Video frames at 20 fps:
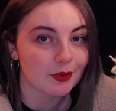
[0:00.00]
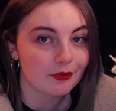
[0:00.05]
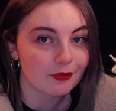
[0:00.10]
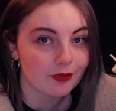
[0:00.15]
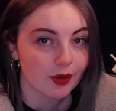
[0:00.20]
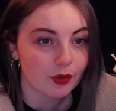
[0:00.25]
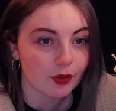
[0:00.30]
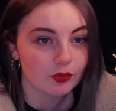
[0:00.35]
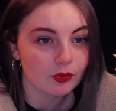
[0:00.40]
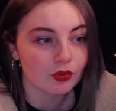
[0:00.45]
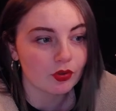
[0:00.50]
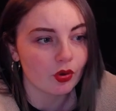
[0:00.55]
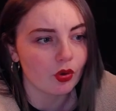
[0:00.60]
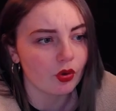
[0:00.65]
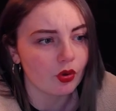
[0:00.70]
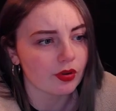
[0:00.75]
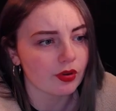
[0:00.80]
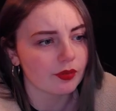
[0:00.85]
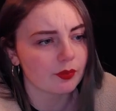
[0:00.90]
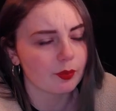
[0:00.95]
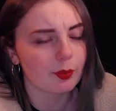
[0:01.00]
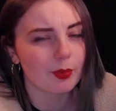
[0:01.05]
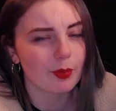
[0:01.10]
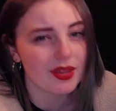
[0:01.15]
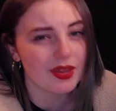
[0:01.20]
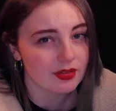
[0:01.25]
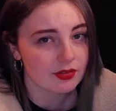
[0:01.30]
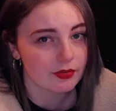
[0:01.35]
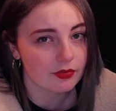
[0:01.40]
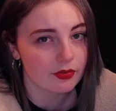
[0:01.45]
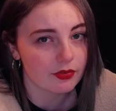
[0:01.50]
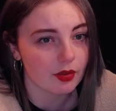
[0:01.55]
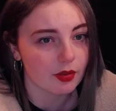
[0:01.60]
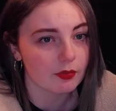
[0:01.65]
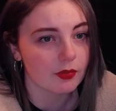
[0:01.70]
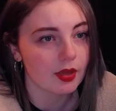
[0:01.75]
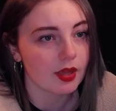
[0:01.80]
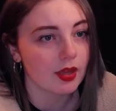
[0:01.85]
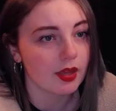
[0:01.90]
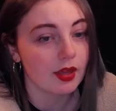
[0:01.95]
found or bits of
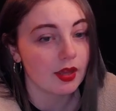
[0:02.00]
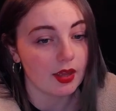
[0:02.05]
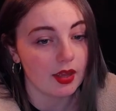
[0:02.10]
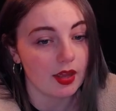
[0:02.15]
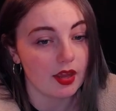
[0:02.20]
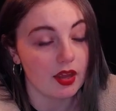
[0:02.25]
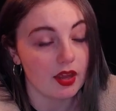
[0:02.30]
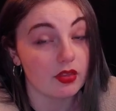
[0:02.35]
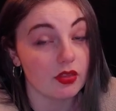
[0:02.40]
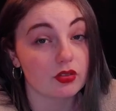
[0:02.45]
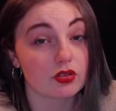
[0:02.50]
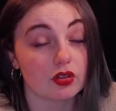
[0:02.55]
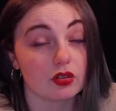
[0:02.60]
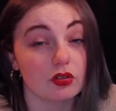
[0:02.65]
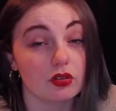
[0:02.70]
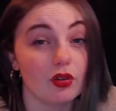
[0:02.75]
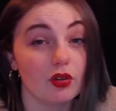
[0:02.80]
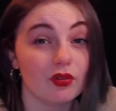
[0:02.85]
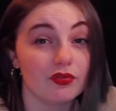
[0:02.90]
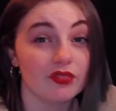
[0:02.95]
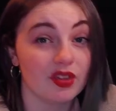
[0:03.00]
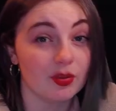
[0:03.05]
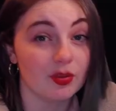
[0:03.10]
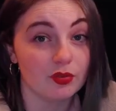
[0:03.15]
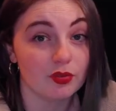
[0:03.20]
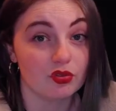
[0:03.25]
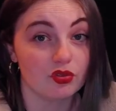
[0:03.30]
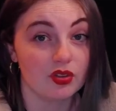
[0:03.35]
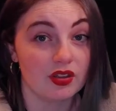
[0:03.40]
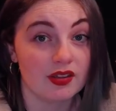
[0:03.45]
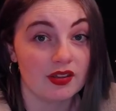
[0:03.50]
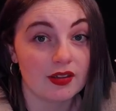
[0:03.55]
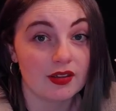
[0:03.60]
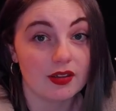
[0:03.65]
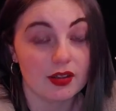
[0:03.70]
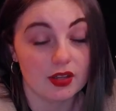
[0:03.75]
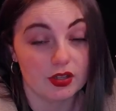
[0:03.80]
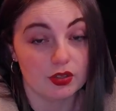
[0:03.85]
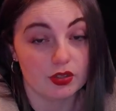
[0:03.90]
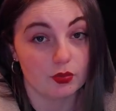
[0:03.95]
them, and there's a lot of imagery
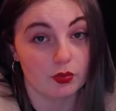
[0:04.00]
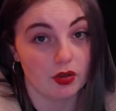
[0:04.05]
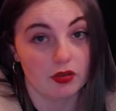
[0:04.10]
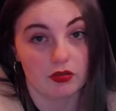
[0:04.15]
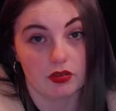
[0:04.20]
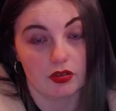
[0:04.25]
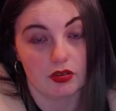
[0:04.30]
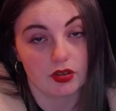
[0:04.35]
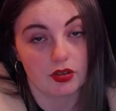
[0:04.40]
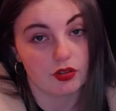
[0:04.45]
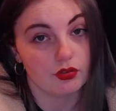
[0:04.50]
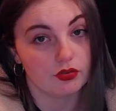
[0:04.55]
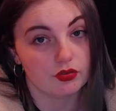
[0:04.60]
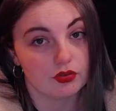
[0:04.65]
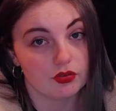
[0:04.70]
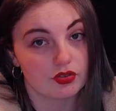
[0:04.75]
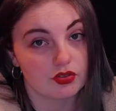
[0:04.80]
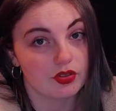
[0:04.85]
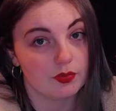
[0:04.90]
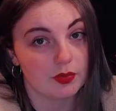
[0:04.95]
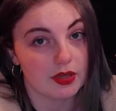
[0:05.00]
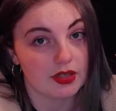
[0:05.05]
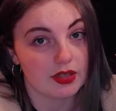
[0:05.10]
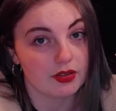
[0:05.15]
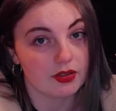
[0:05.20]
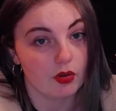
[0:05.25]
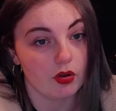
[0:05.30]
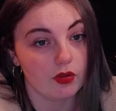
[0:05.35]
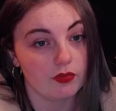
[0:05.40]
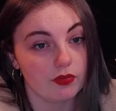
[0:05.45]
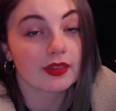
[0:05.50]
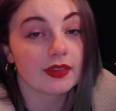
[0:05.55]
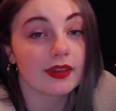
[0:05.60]
as well that they could use to base it off of.